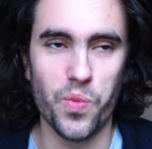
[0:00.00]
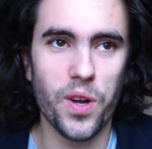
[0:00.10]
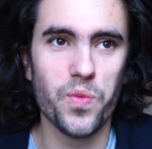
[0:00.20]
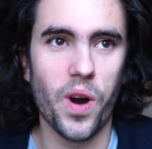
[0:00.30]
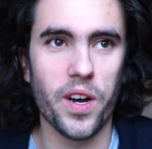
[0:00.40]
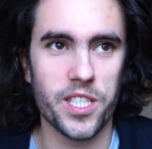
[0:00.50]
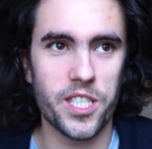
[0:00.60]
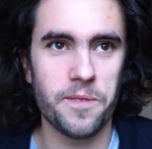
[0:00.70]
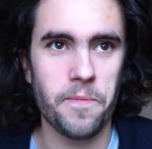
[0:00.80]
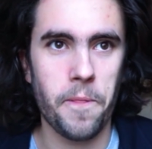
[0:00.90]
One
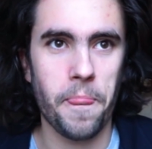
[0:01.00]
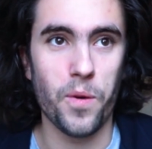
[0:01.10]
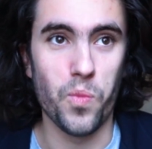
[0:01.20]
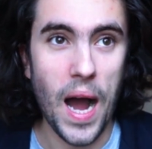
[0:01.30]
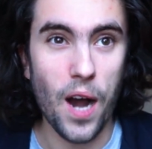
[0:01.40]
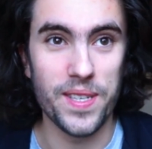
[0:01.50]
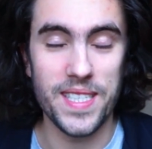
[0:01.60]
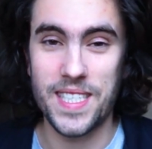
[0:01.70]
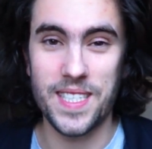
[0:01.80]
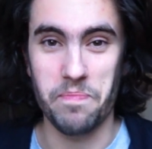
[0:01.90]
was, wow,
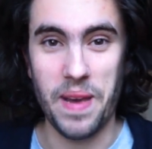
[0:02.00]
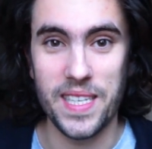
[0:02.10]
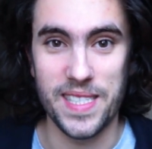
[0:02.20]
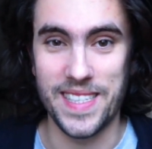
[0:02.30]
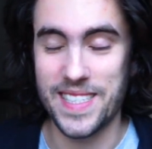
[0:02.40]
this is amazing.